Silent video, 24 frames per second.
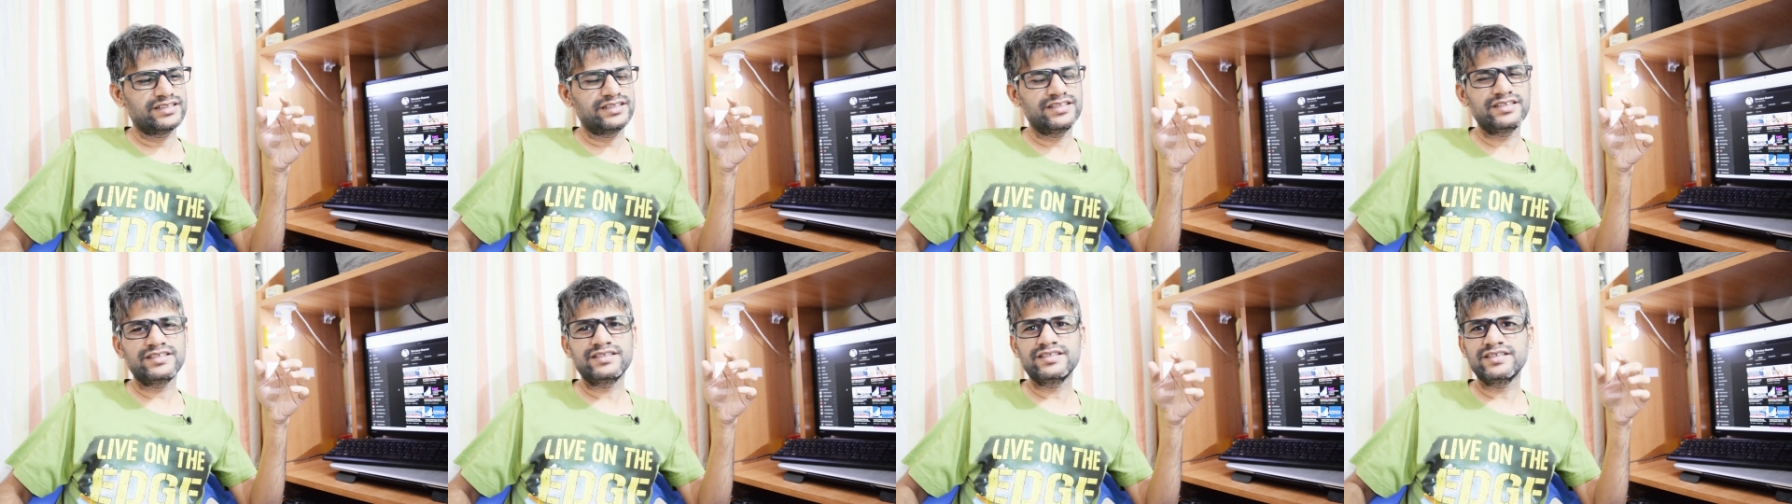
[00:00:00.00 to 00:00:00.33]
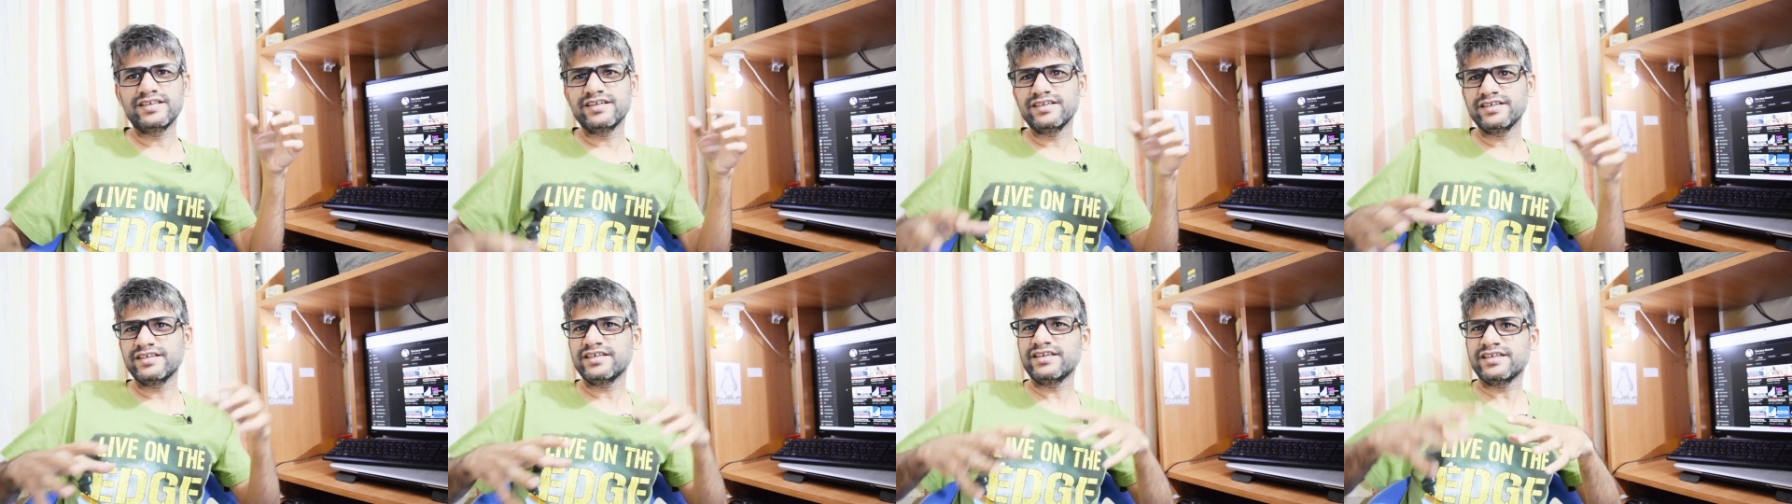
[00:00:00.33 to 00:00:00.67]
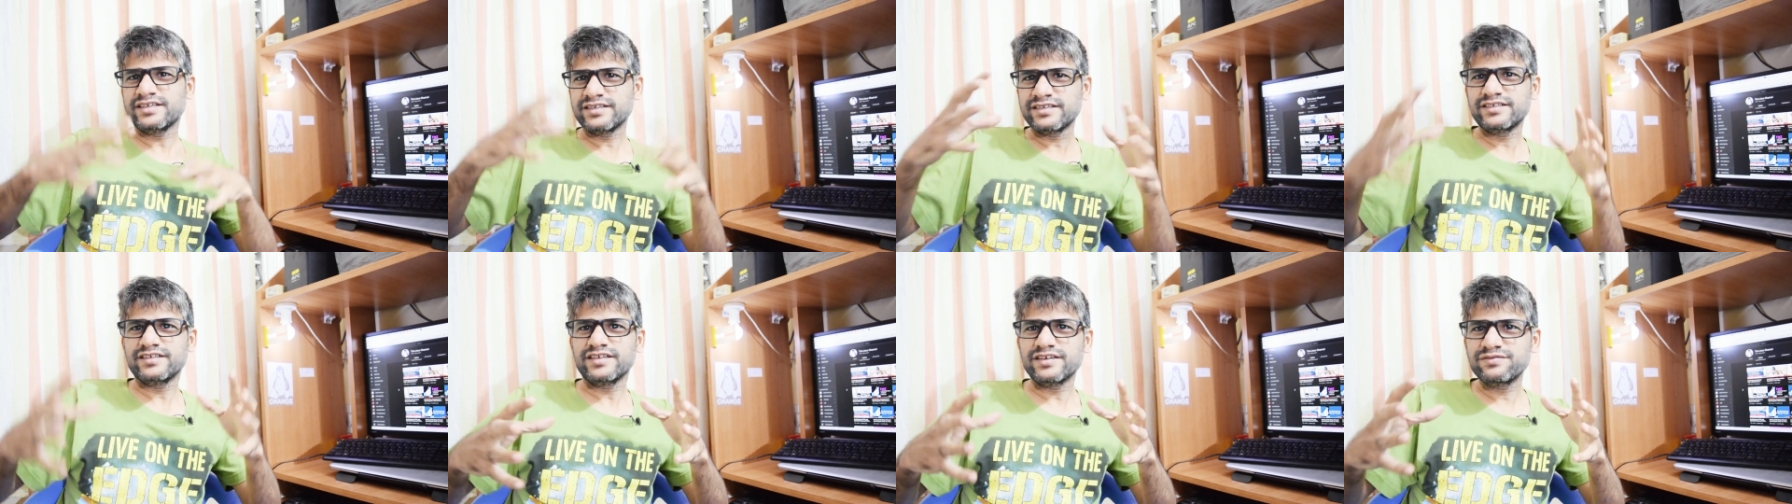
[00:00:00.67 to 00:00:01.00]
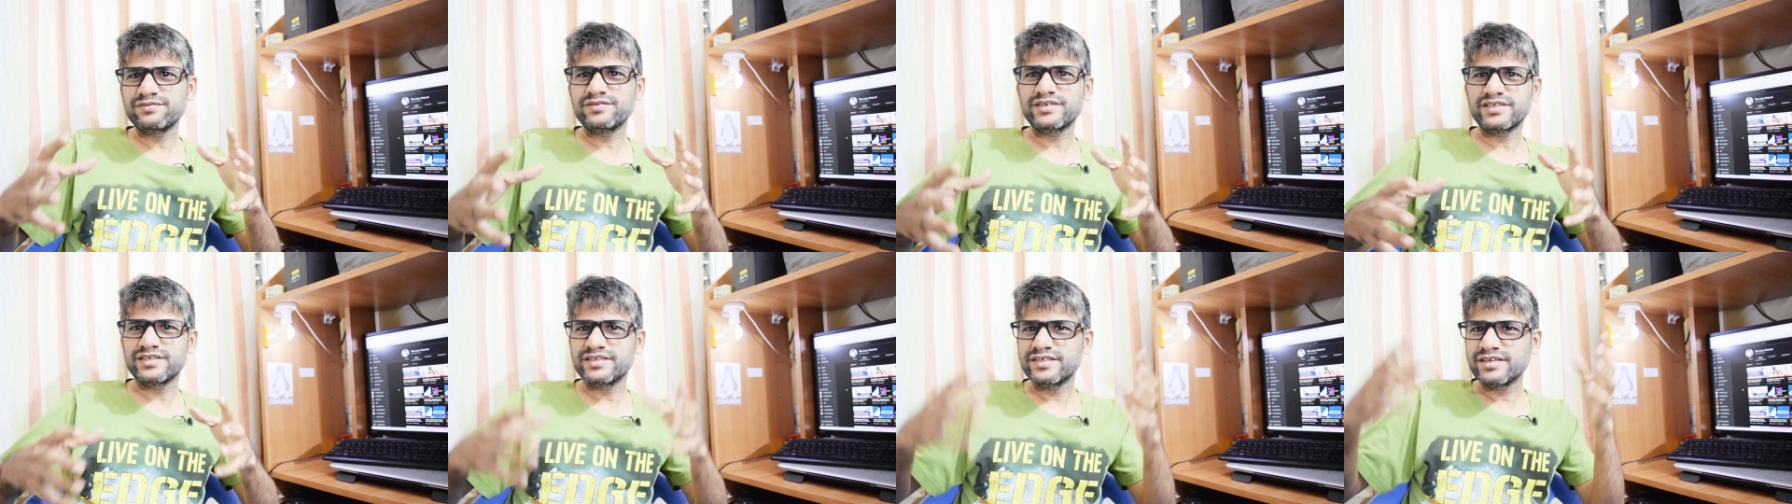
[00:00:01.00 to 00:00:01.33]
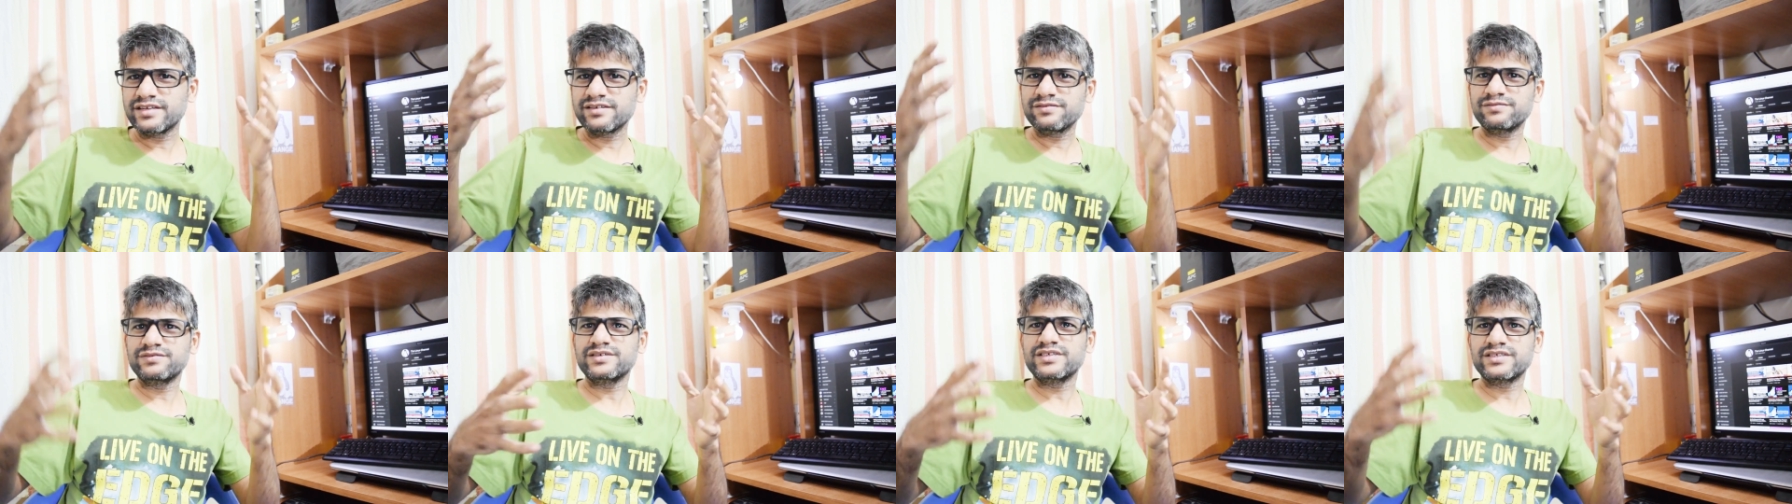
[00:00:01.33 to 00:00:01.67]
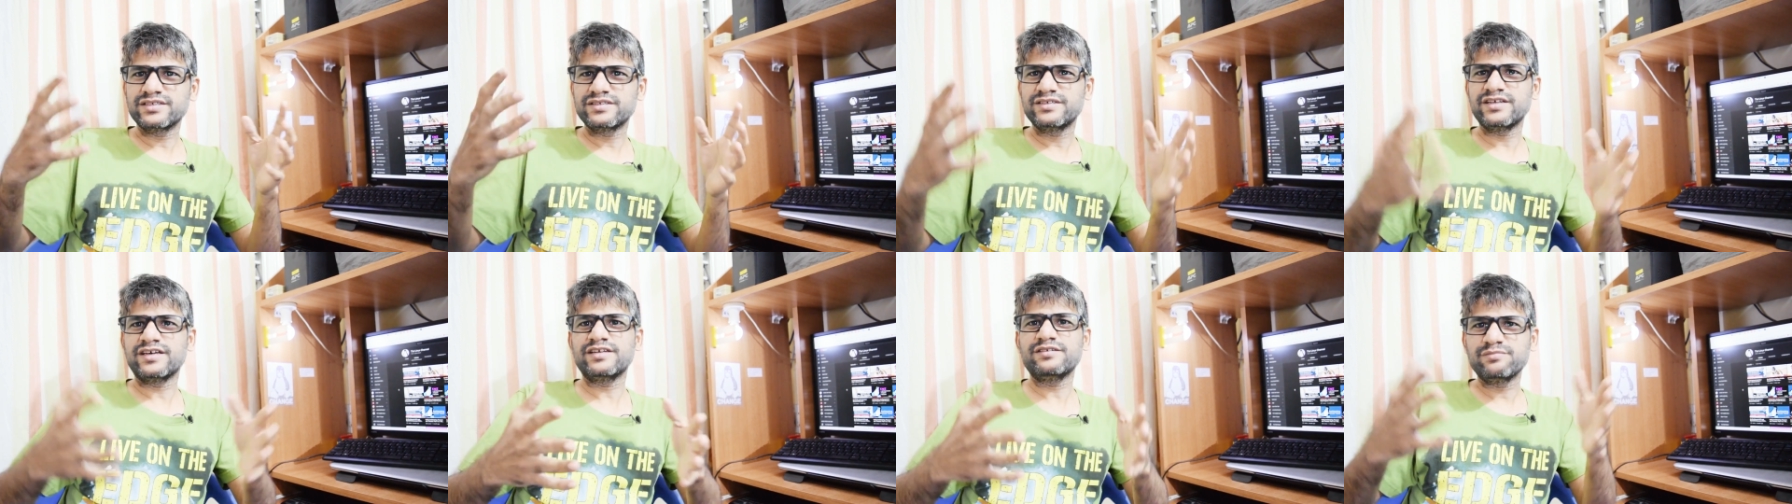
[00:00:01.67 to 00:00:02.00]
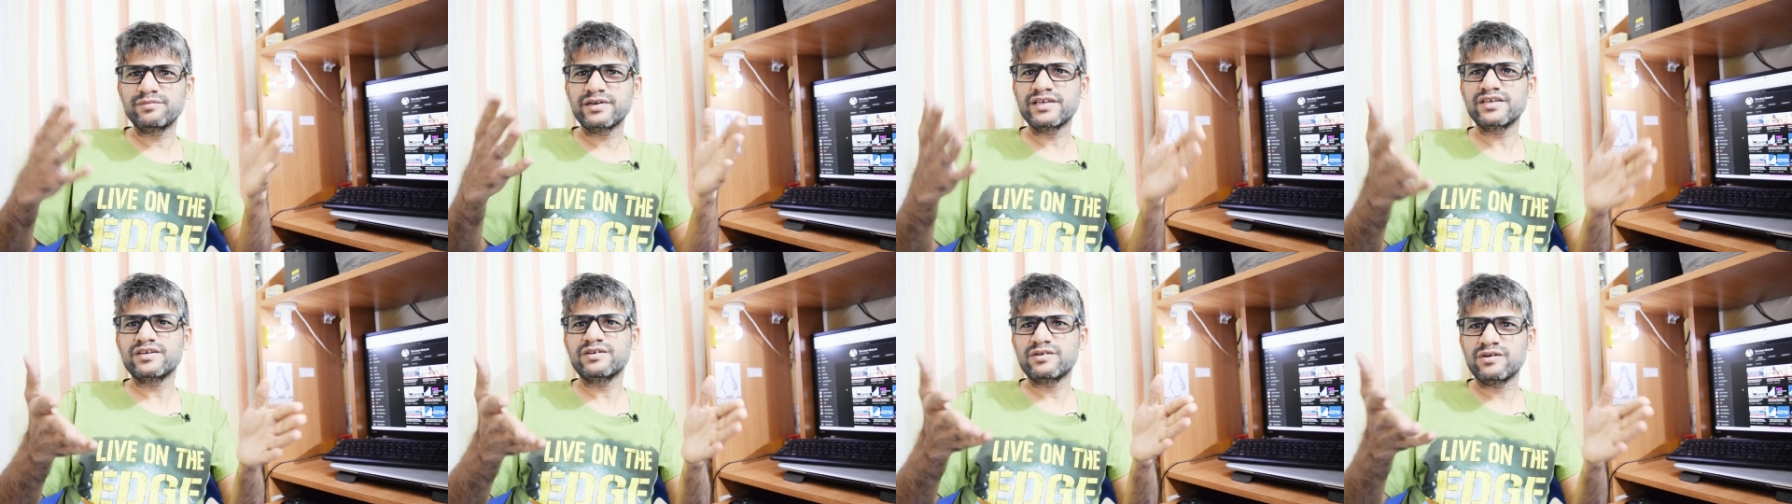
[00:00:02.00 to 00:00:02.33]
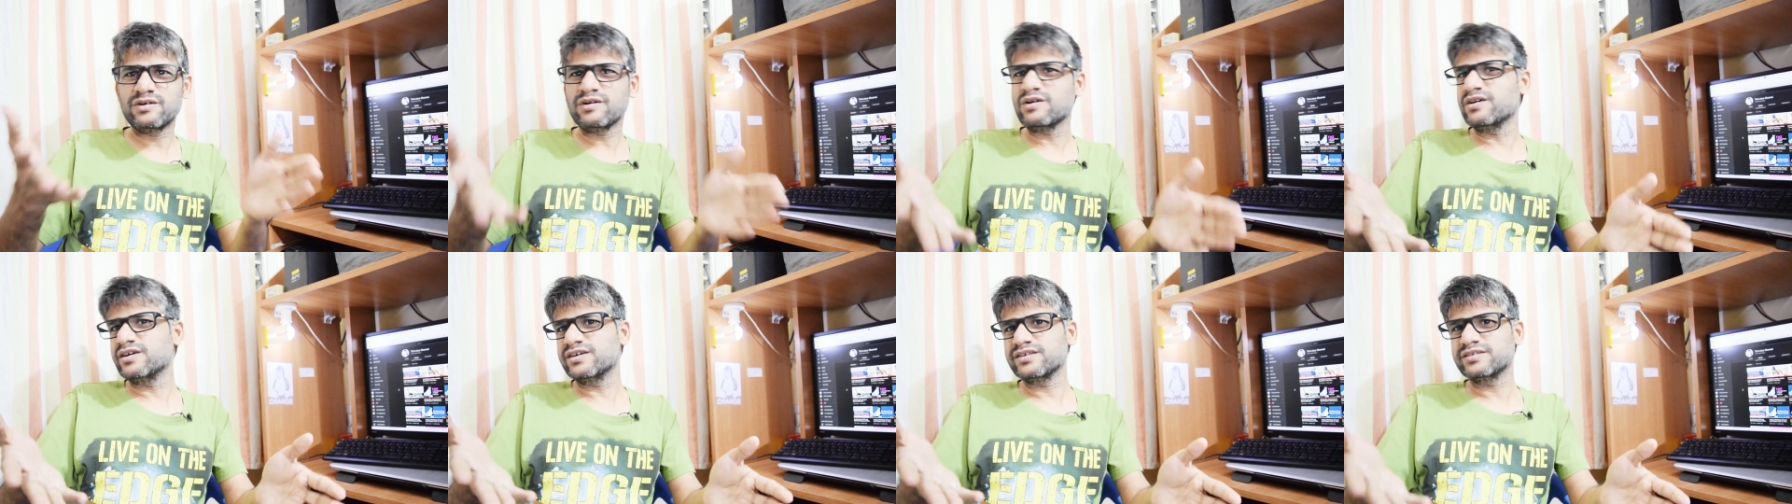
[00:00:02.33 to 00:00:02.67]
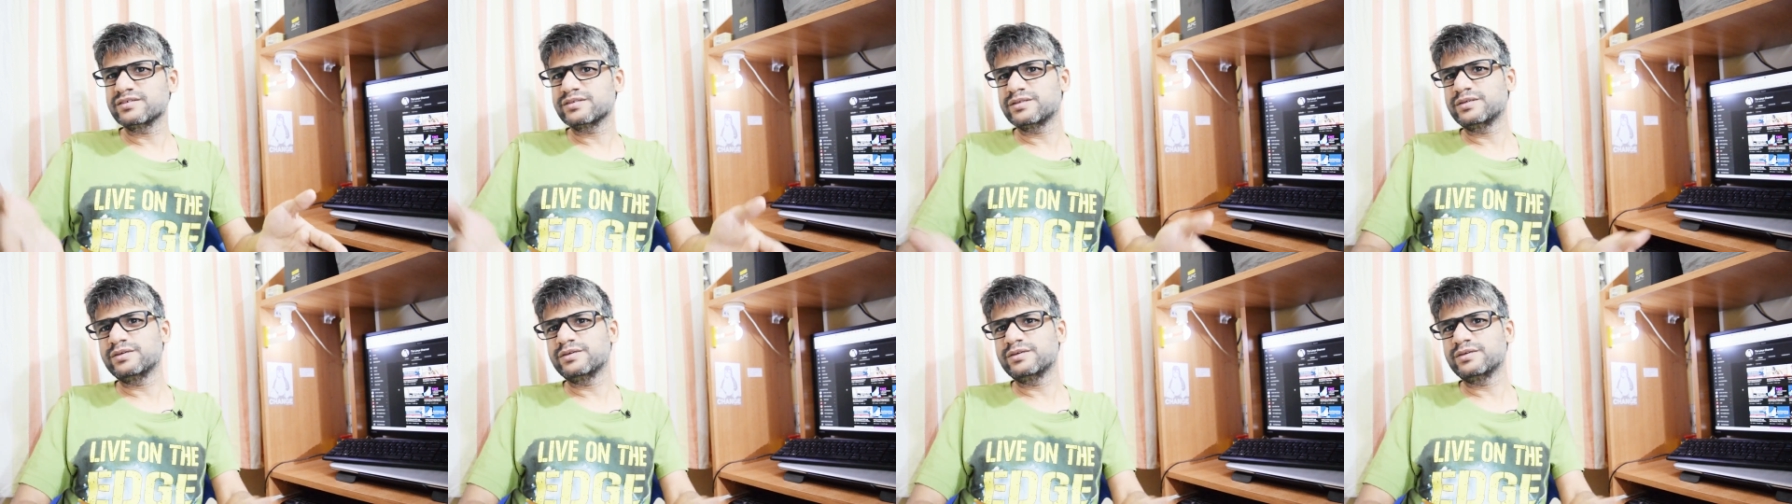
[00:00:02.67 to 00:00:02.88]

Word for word: this entire stuff itself is done by God.